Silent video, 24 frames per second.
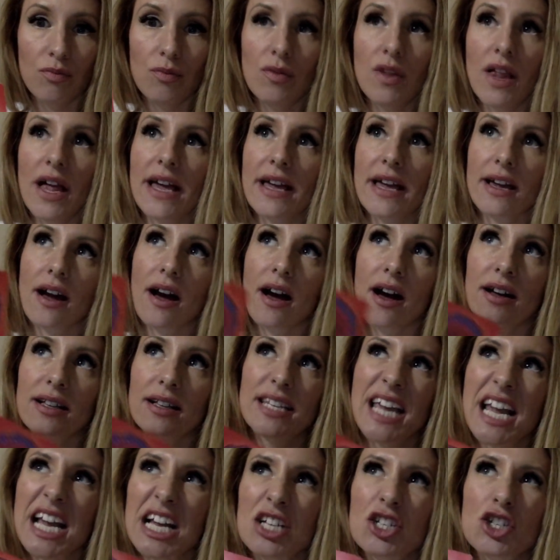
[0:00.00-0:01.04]
like uh,
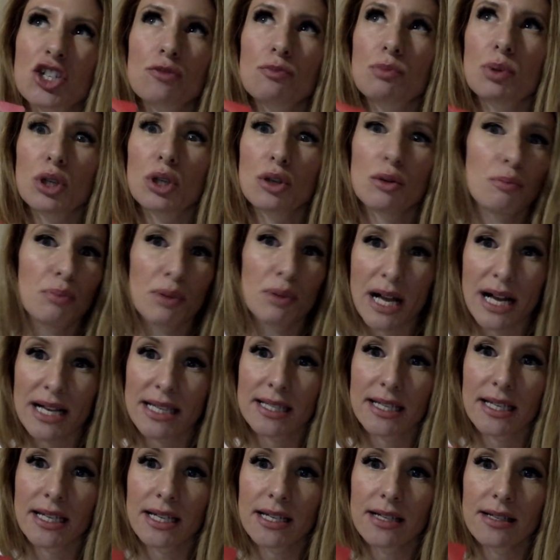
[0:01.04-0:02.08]
tangible
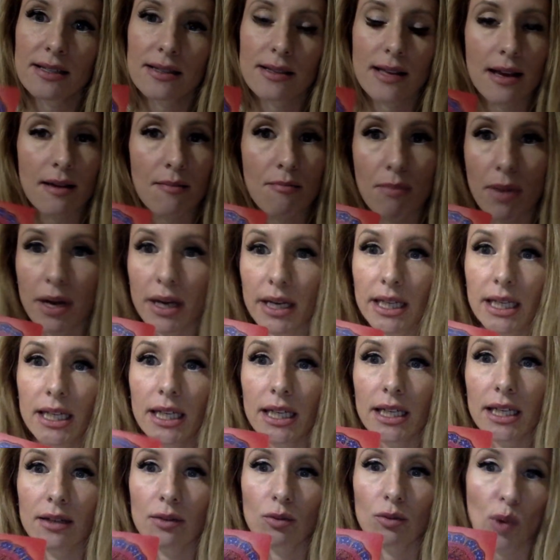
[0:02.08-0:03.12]
blessings, like
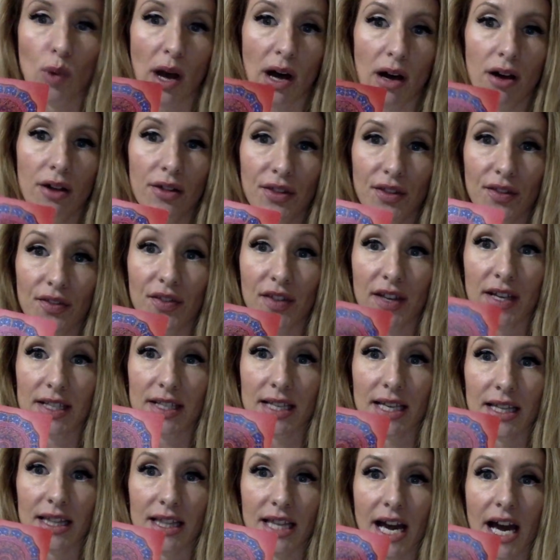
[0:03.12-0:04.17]
money and wealth and things
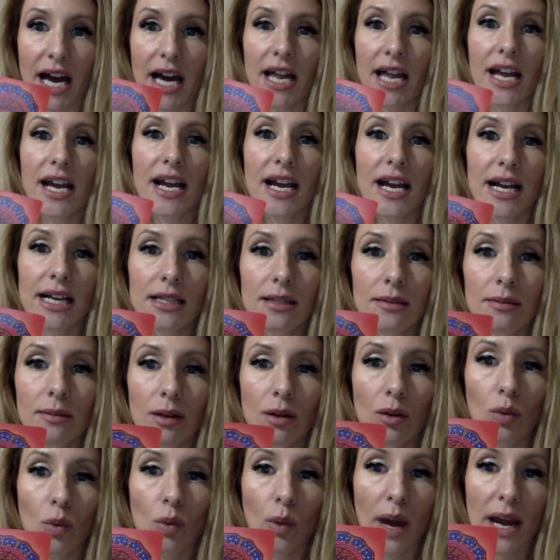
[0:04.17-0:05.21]
like that. It's
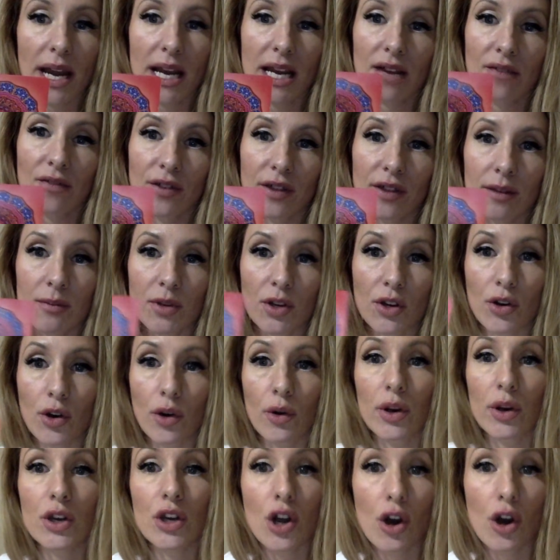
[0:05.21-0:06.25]
about waiting for them to
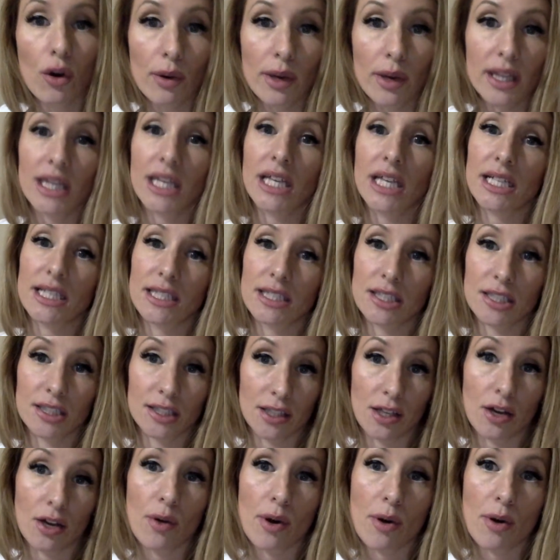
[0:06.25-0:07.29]
grow and knowing that it's a
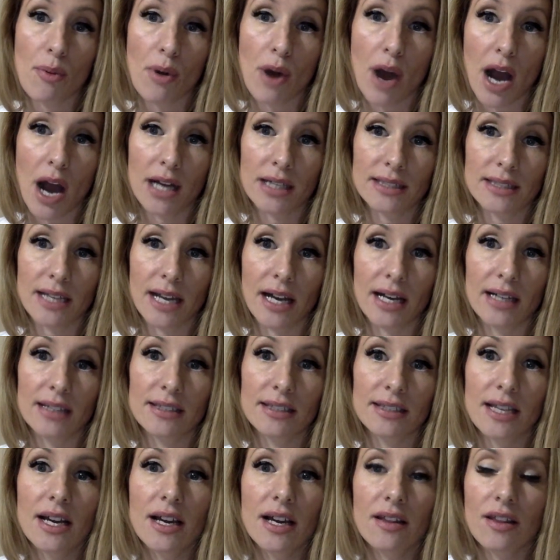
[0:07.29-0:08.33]
slower
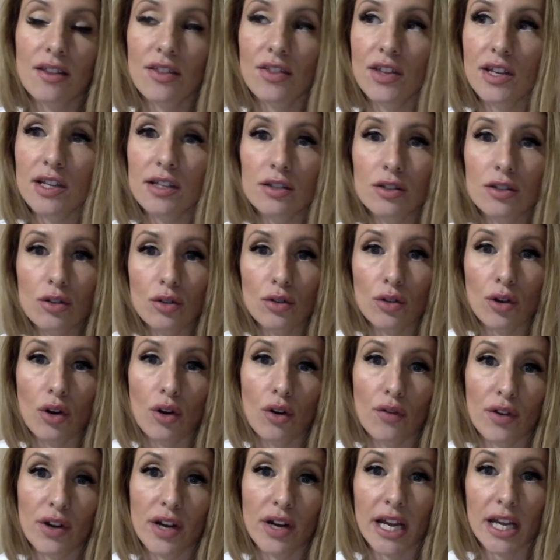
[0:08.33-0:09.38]
process, that things don't grow
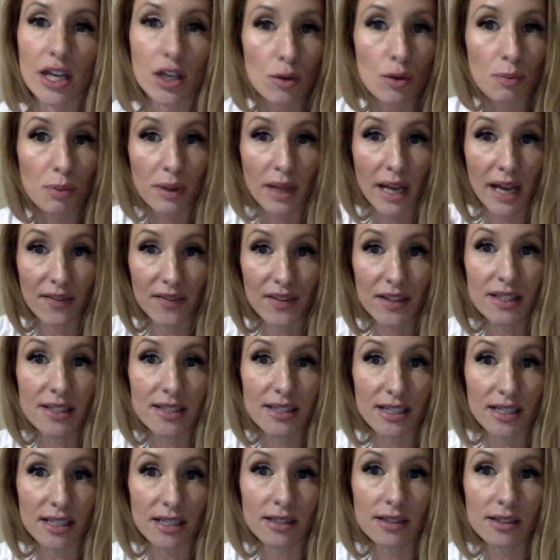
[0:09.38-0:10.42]
overnight. You plant the
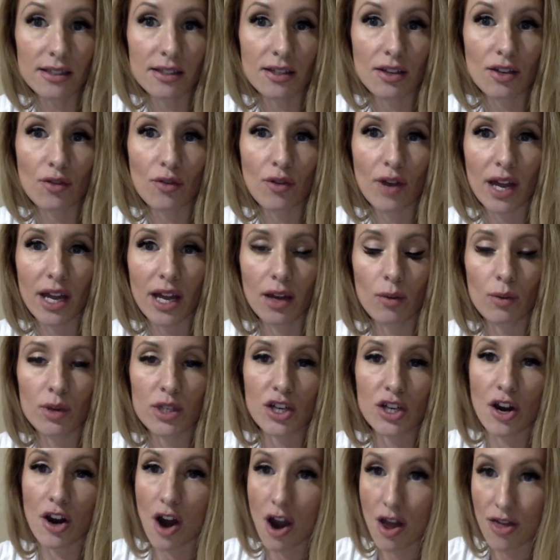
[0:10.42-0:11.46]
seeds, right, which
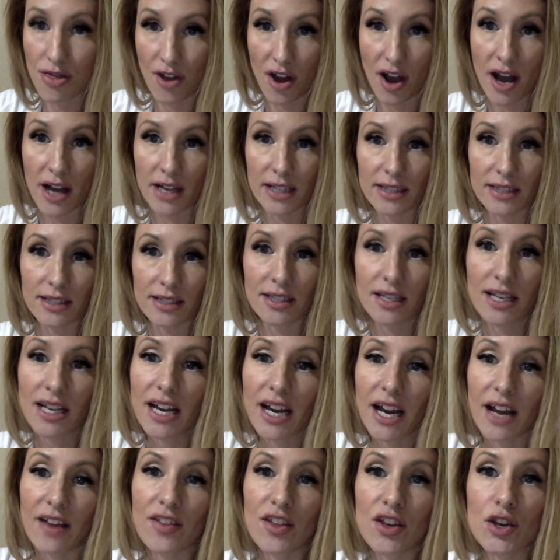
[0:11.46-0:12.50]
are our thoughts,
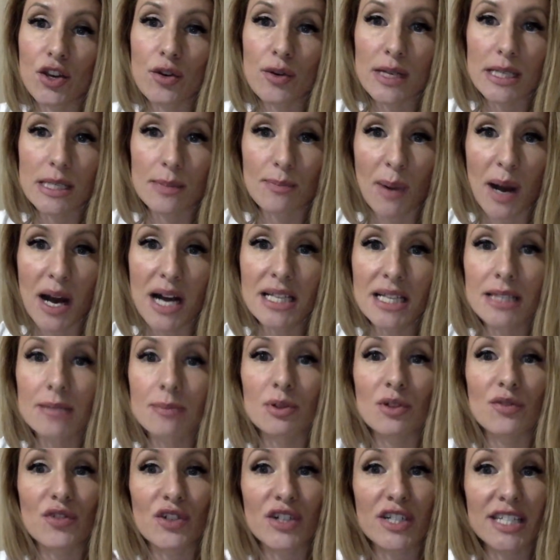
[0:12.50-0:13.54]
and then you're
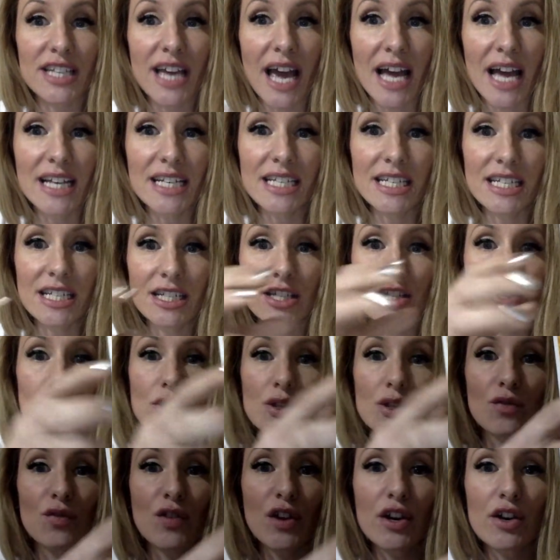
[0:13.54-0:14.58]
responsible for tending to
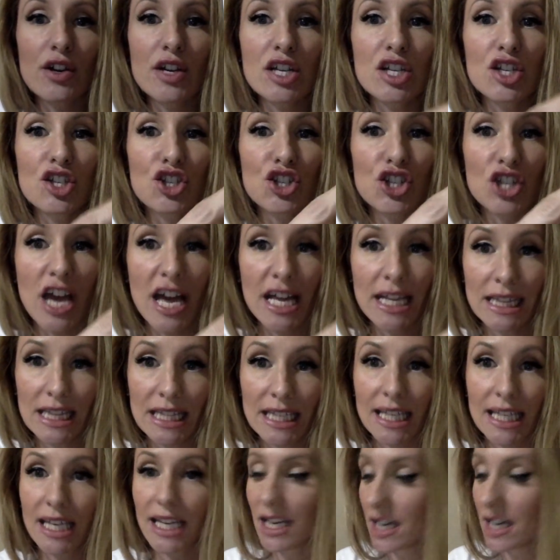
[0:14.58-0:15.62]
those very
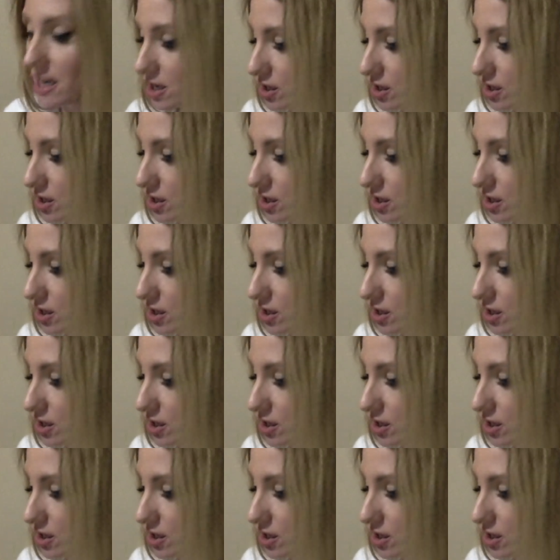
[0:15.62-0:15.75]
gently,